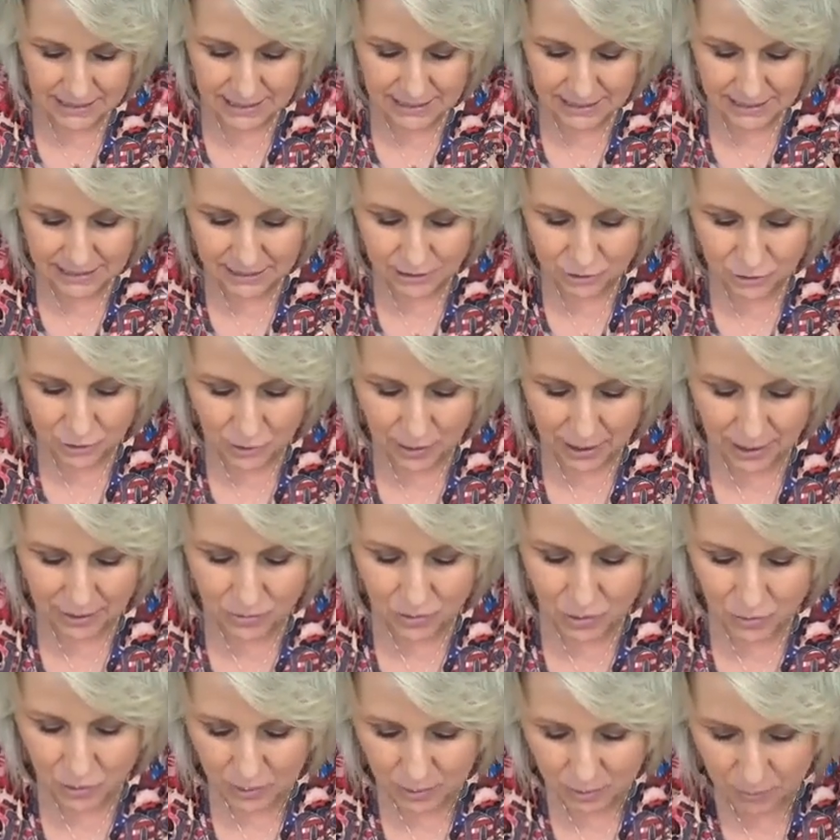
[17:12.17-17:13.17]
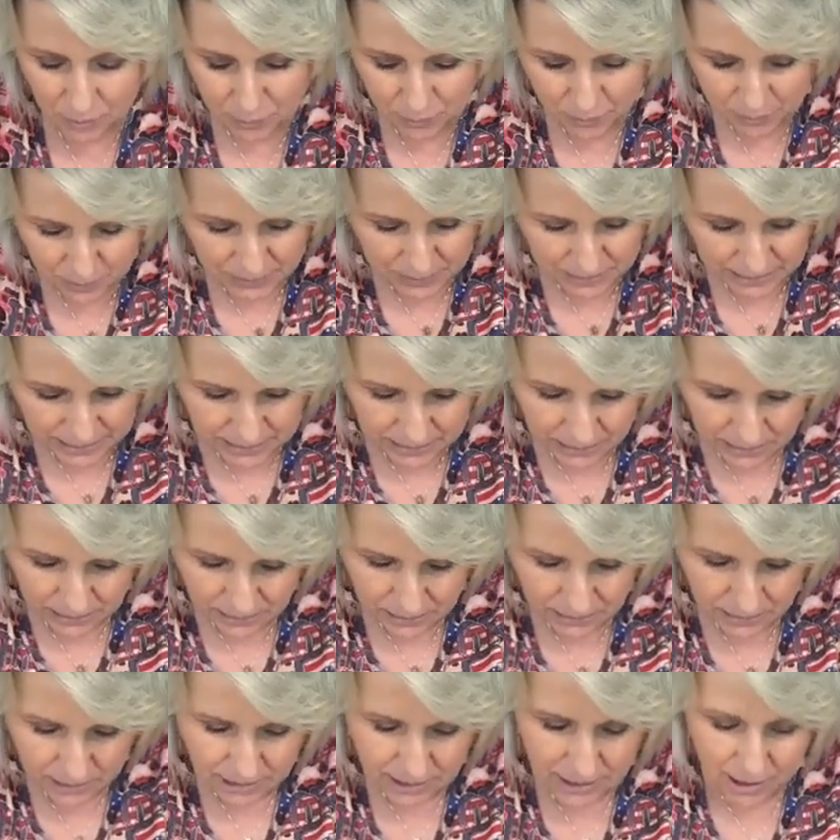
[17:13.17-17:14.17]
Isn't the travel one pretty?
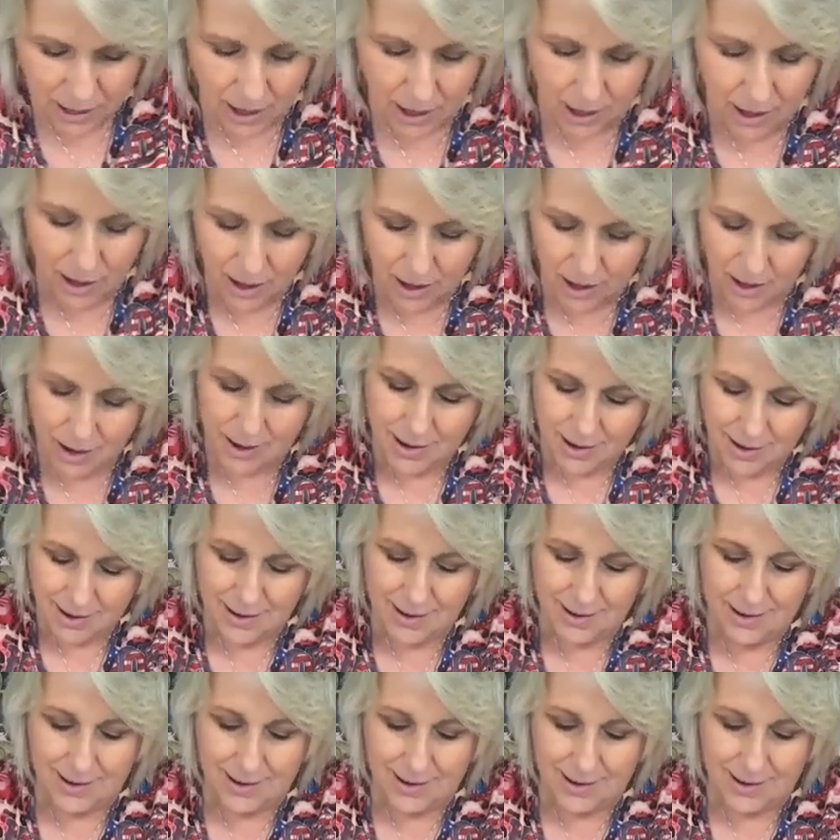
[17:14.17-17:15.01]
Look.